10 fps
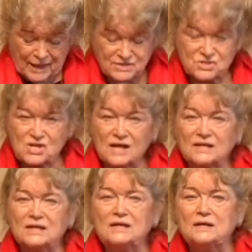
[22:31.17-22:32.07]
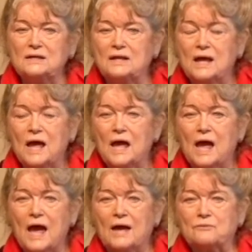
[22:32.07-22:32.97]
Check in
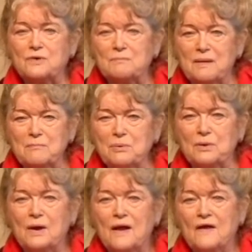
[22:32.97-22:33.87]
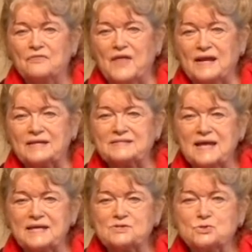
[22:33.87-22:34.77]
and remember that it
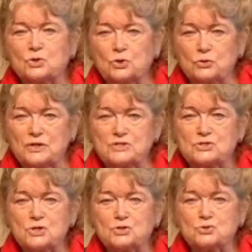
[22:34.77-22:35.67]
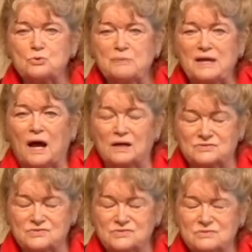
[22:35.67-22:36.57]
takes courage to be
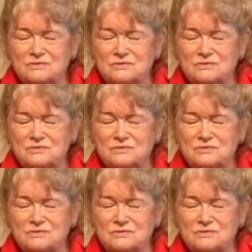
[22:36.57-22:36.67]
us.